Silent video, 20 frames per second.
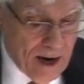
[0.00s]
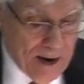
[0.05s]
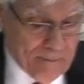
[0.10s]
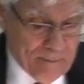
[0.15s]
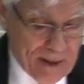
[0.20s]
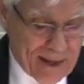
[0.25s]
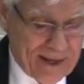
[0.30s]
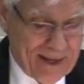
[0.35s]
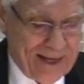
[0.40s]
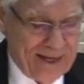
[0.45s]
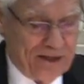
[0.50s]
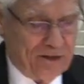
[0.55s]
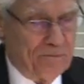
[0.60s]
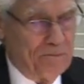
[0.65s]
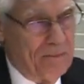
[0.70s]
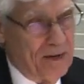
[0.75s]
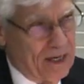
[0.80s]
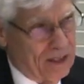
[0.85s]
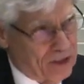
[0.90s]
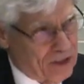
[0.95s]
But His
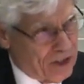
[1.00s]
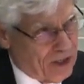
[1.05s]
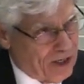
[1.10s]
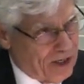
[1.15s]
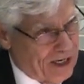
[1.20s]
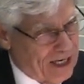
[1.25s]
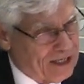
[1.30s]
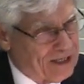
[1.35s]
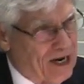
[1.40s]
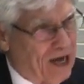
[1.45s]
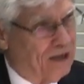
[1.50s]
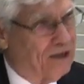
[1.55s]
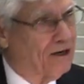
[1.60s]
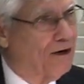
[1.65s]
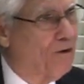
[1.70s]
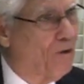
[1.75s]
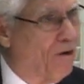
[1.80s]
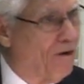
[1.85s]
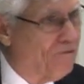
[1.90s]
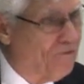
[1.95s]
mission is not to
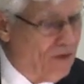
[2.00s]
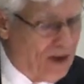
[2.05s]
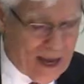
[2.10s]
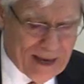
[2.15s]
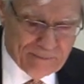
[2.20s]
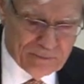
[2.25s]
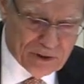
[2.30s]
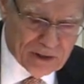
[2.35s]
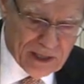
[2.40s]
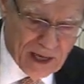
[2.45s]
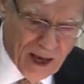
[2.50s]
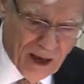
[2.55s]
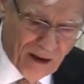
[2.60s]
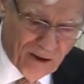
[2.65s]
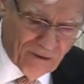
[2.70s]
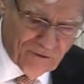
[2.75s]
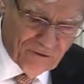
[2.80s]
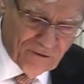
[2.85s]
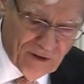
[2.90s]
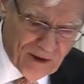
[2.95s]
glorify
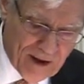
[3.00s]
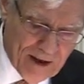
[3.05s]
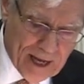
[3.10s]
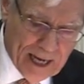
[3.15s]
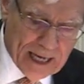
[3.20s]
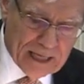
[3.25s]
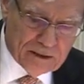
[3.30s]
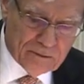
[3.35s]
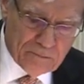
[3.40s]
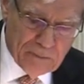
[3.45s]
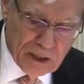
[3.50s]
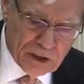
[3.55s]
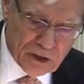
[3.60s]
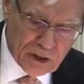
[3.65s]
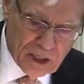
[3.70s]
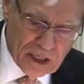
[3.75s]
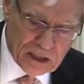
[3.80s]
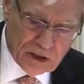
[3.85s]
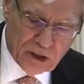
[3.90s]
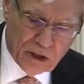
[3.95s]
Himself, His
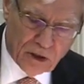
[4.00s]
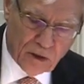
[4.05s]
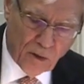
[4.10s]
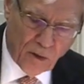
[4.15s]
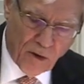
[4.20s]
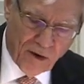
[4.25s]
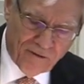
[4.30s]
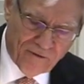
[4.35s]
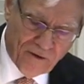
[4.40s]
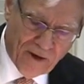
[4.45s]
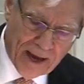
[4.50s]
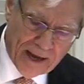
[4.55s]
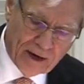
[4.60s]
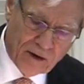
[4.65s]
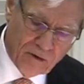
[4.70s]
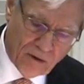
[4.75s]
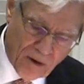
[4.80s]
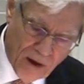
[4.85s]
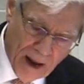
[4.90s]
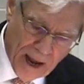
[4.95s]
mission is to glorify
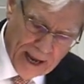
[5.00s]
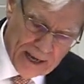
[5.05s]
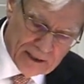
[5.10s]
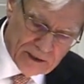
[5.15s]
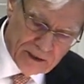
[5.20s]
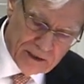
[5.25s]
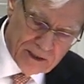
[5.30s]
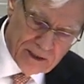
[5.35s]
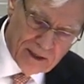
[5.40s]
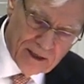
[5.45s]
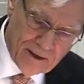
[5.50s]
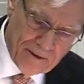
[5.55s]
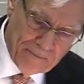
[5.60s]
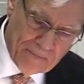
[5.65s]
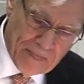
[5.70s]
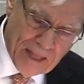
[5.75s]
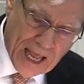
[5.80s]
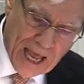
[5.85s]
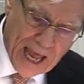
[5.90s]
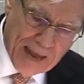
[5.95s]
Christ
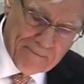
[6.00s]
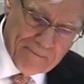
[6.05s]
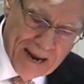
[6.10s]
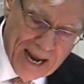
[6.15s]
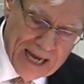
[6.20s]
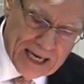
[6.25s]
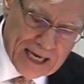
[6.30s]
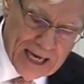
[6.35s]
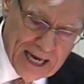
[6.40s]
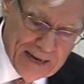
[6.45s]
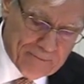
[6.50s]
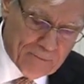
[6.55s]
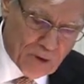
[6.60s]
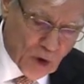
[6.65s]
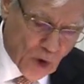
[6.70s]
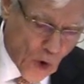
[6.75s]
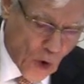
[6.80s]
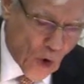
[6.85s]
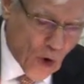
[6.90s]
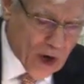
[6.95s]
and make Him
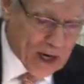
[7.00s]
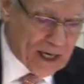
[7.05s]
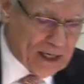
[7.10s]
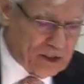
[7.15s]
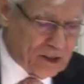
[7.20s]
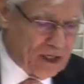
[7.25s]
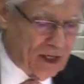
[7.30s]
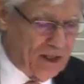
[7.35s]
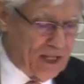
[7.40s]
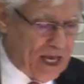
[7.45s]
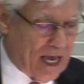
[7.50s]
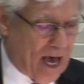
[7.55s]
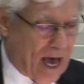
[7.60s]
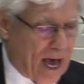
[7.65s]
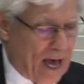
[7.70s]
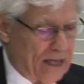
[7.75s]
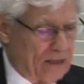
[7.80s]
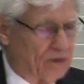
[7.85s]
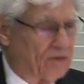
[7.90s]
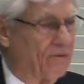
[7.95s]
glorious in the
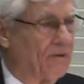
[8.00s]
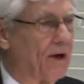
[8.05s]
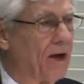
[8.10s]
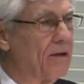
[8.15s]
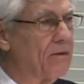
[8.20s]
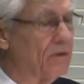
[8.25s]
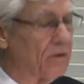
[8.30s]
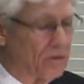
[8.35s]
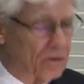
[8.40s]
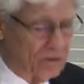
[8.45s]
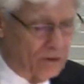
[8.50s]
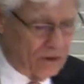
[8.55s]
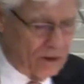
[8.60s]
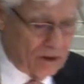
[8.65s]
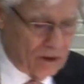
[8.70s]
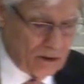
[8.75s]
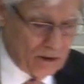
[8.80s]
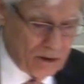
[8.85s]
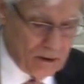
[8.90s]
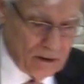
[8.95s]
eyes of
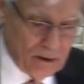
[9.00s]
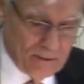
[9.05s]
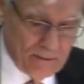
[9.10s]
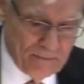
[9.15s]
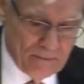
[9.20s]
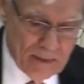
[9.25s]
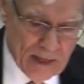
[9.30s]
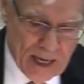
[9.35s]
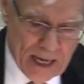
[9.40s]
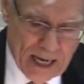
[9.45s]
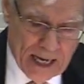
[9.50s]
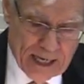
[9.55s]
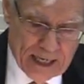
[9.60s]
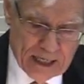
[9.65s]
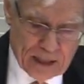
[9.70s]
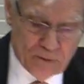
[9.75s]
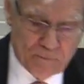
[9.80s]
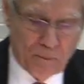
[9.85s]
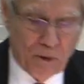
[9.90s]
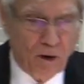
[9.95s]
others in
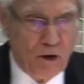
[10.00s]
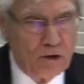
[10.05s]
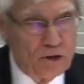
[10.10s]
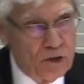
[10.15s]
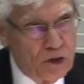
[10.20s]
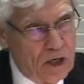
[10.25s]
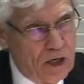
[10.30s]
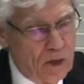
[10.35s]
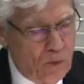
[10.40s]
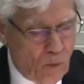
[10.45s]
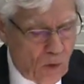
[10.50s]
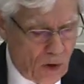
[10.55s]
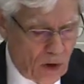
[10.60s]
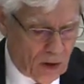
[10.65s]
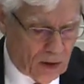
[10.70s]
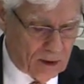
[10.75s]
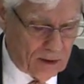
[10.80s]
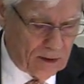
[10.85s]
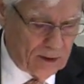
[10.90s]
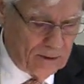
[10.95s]
His person and
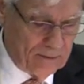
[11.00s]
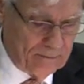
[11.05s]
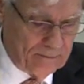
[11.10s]
work